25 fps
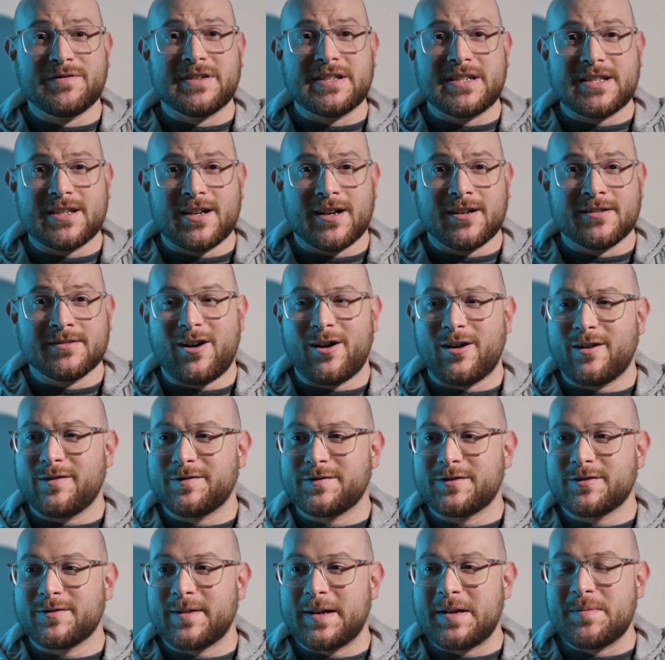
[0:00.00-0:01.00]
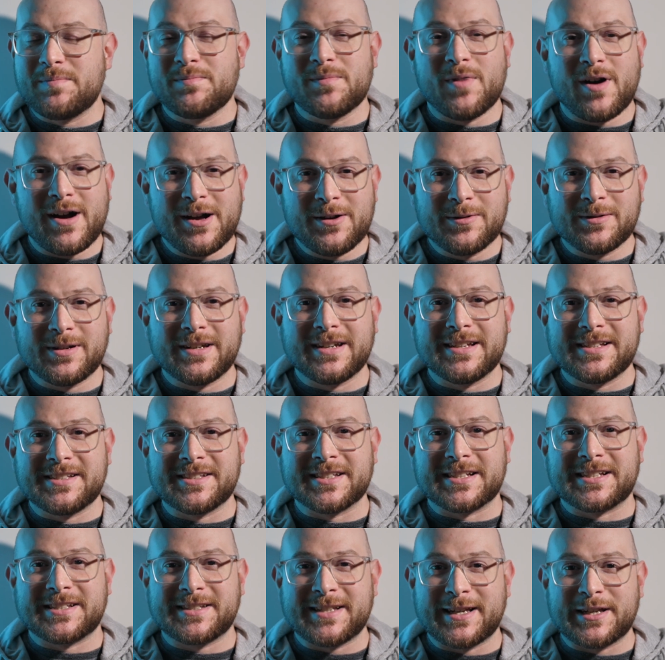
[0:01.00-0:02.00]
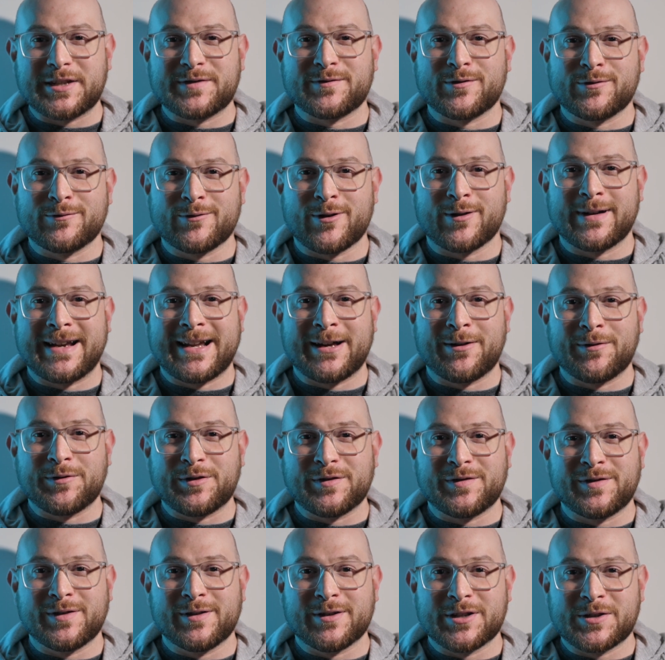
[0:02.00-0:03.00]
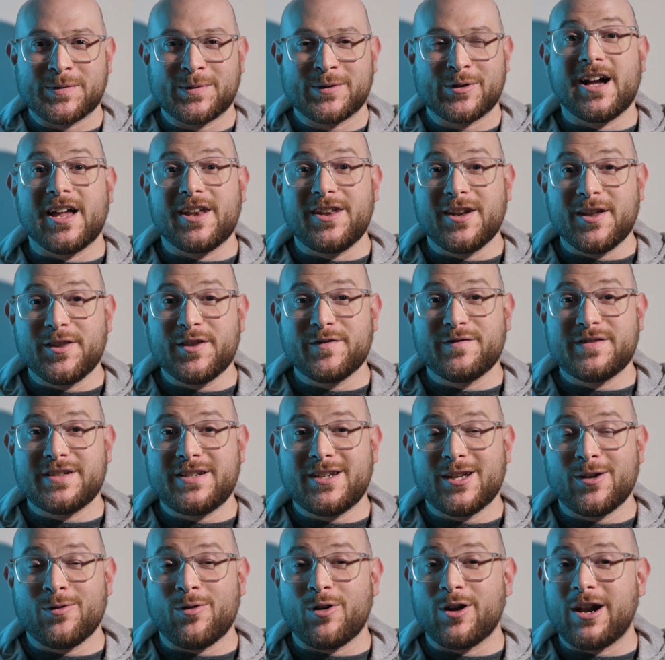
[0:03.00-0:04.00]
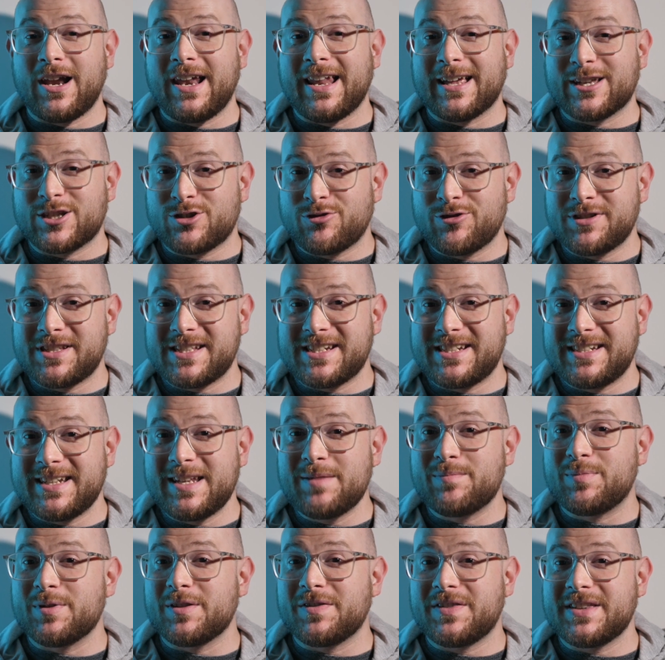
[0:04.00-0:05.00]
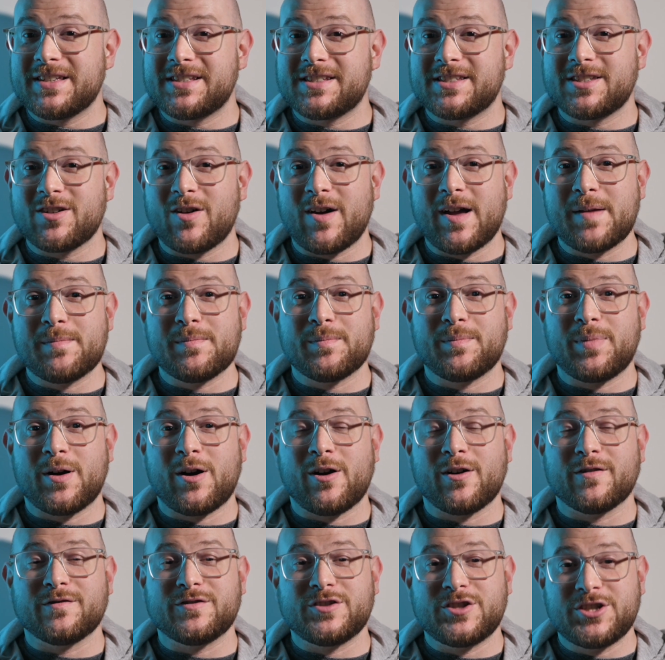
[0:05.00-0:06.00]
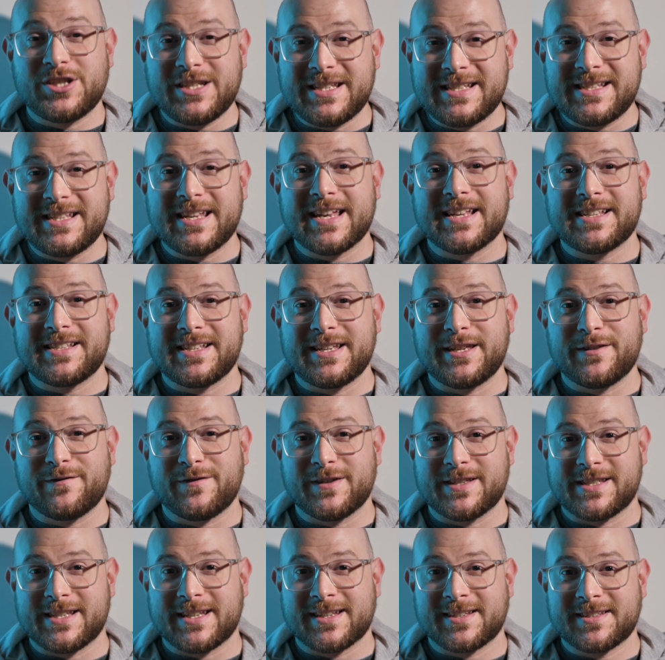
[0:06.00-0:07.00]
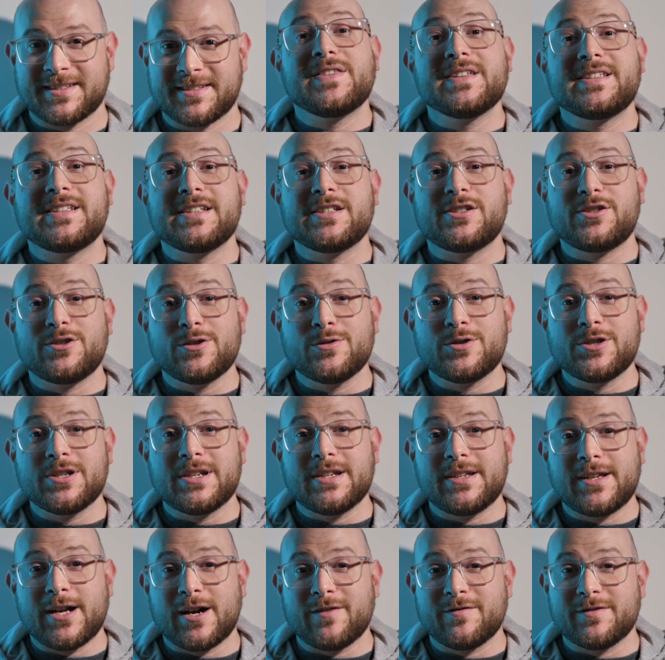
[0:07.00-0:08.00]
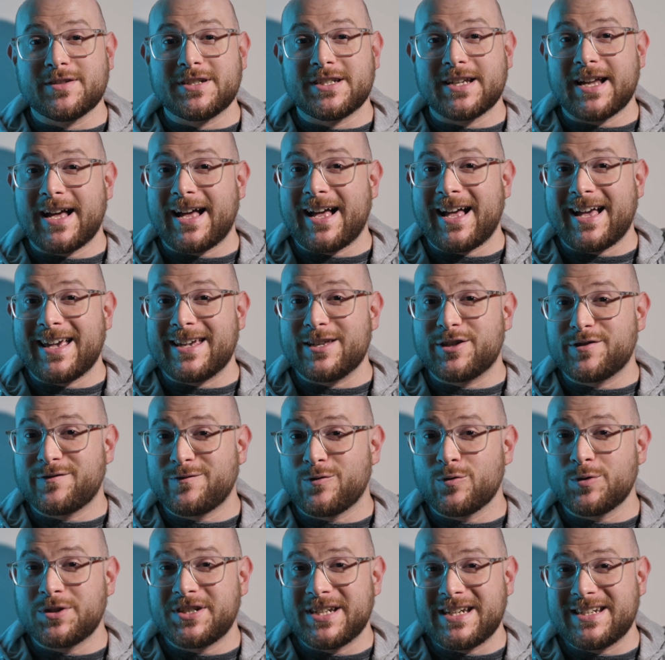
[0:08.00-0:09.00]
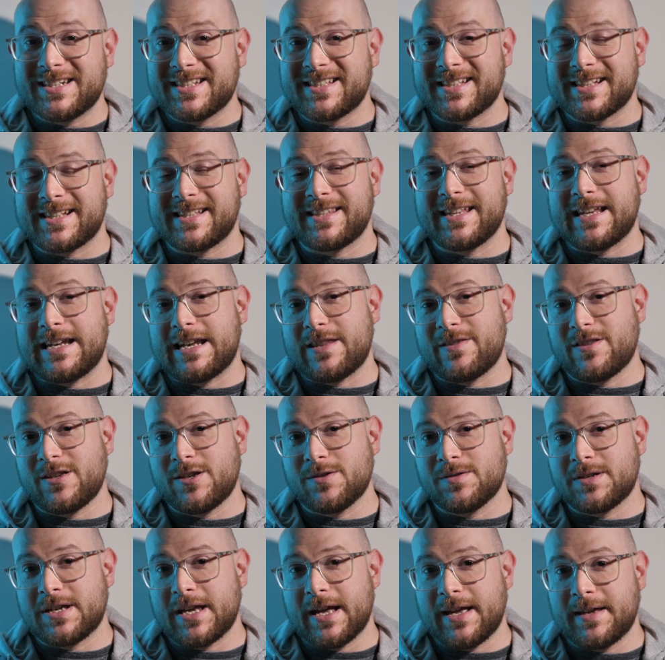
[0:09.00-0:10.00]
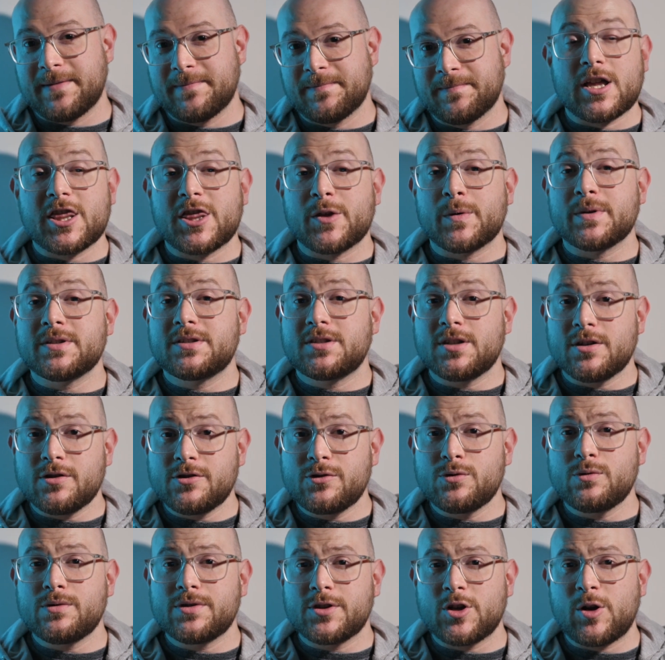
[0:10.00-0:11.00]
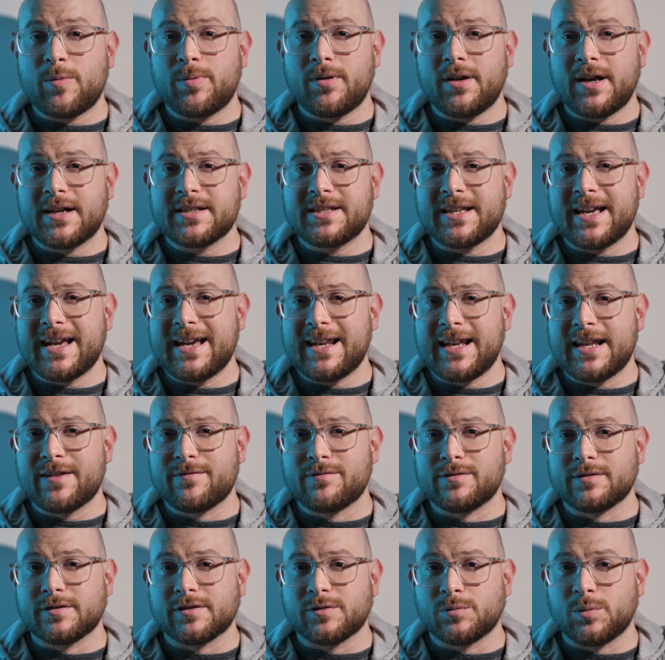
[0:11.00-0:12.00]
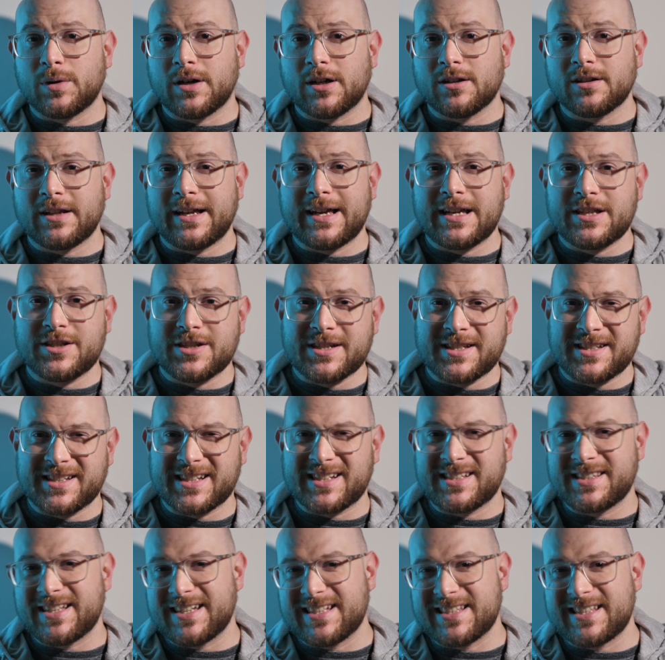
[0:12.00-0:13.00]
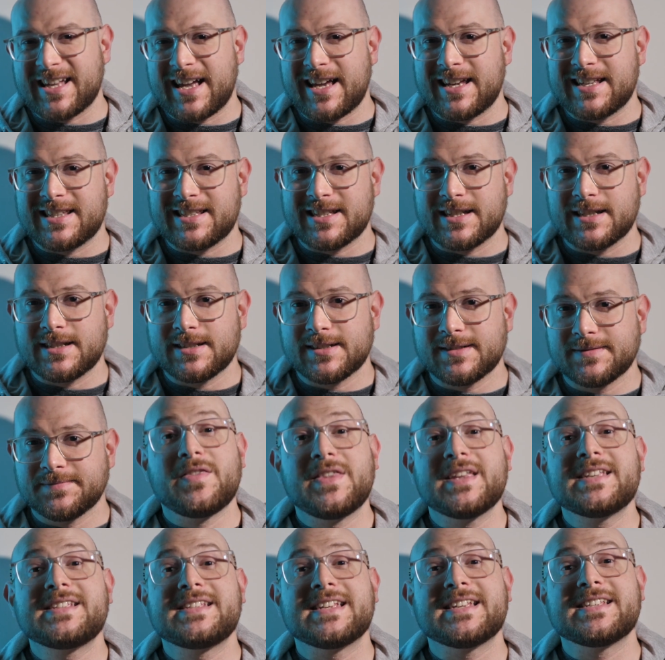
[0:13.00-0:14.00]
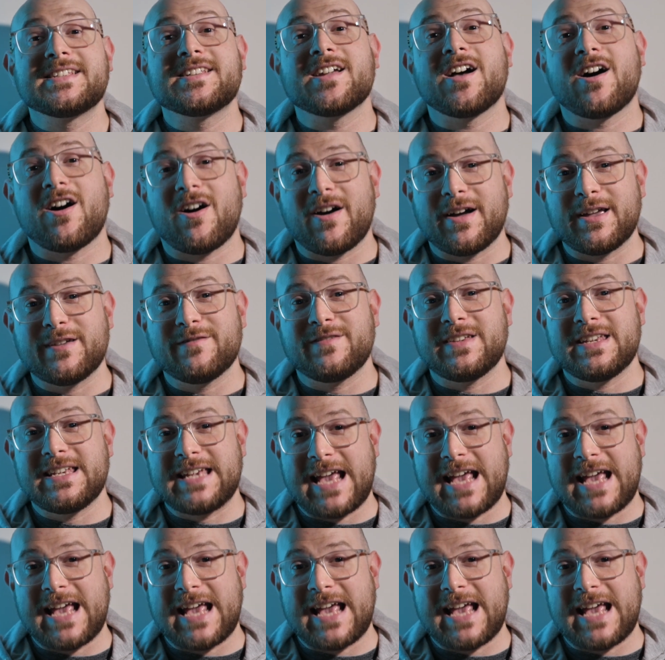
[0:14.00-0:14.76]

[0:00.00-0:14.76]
video, after a mildly successful rollout of the first one, another video on electricity, but this time part of GCSE physics. This is usually covered at age 14 to 16 in the UK, though it does also apply to A-level as well, ages 16 to 18. This is IV